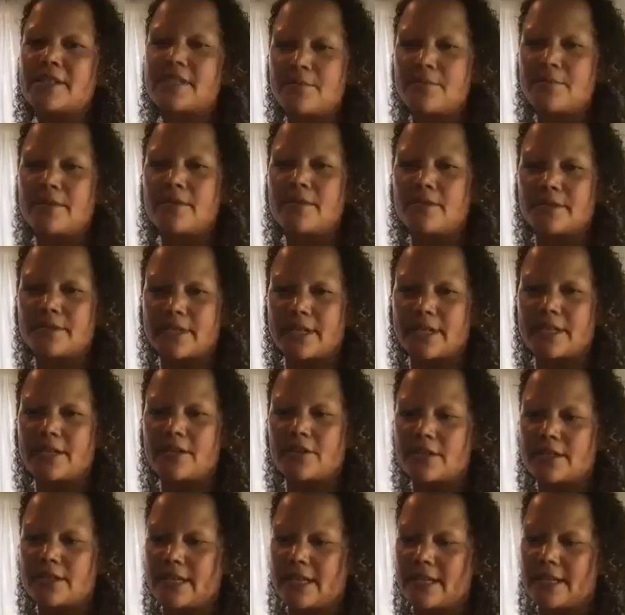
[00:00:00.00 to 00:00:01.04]
some of those, like
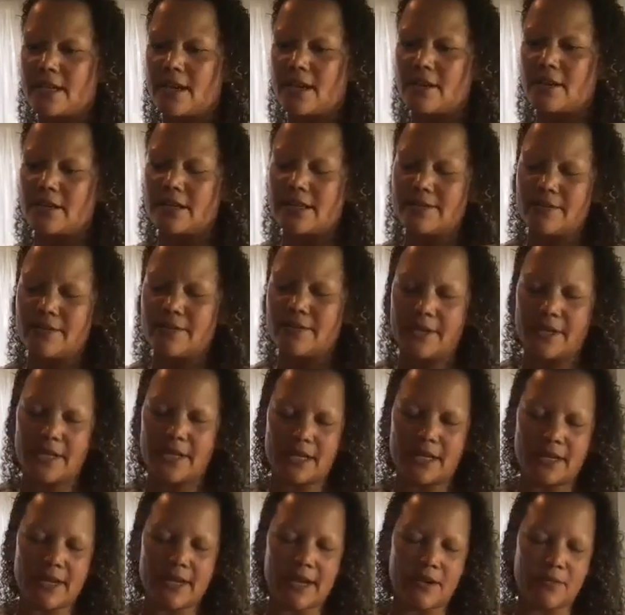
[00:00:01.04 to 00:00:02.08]
you're saying, Carl, even
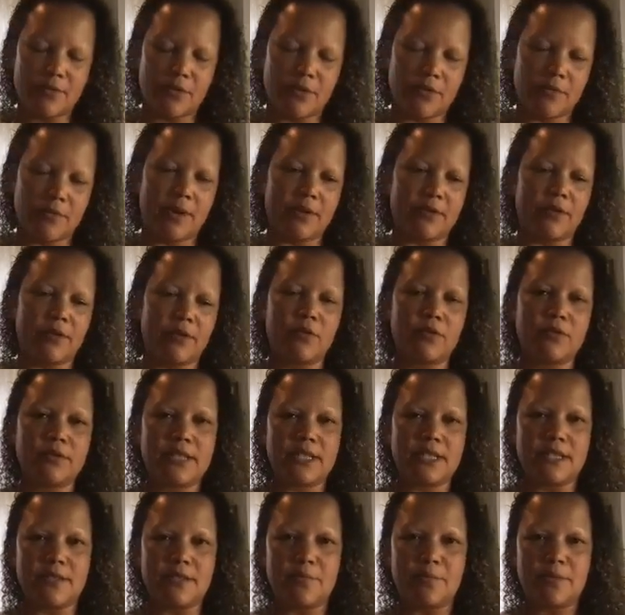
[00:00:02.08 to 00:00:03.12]
thinking now more about
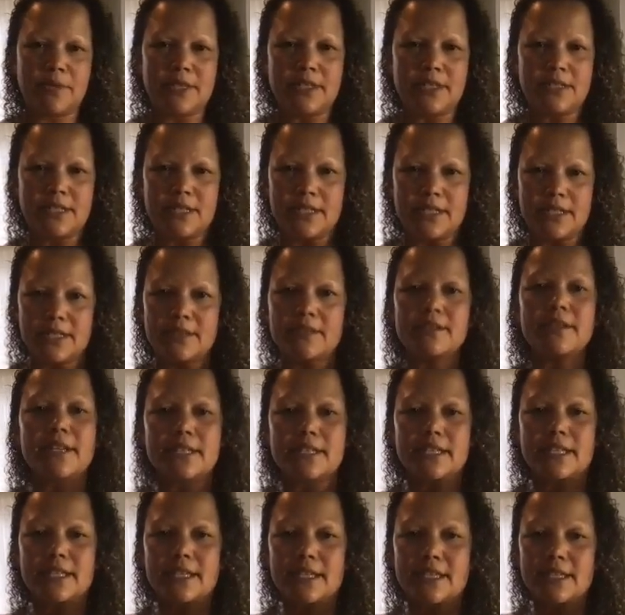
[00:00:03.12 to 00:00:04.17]
OT, PT, like
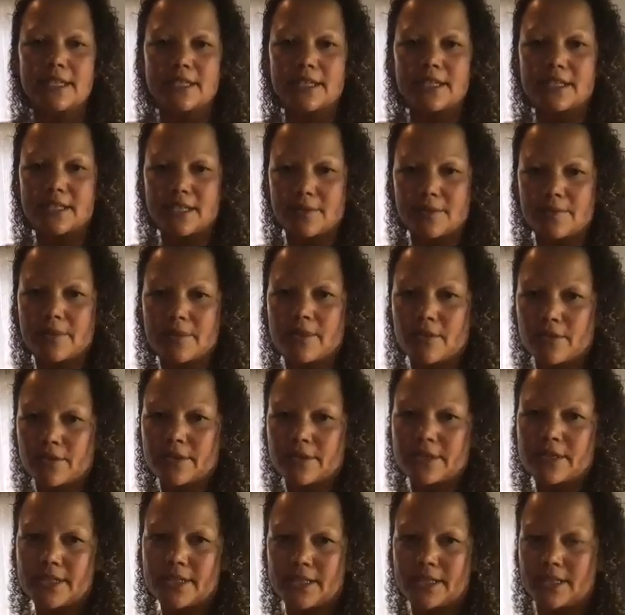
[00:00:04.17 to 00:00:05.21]
digging into some of
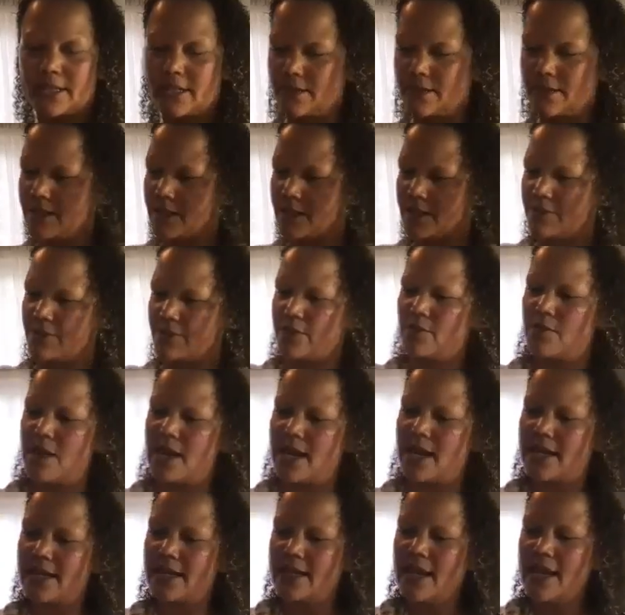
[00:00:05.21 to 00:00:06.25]
those to see district
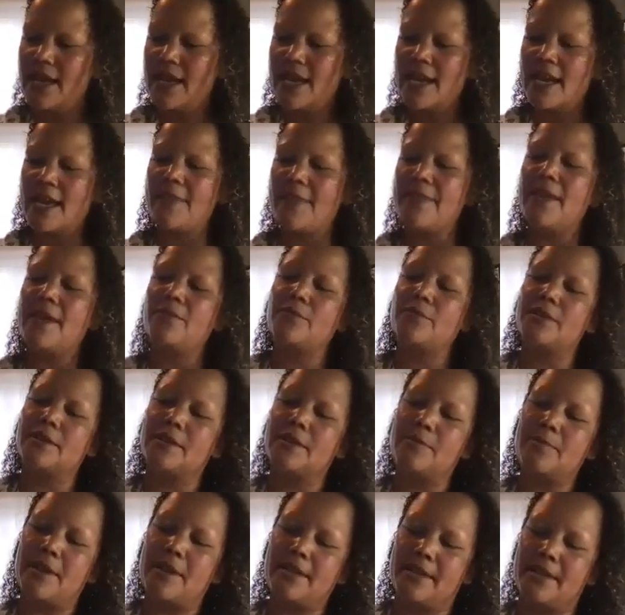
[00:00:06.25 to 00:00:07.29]
wide, and then
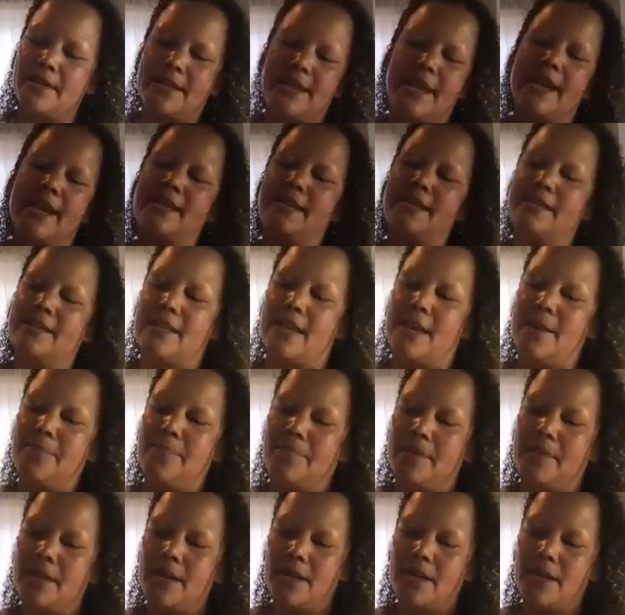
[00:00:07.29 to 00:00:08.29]
really been the next step.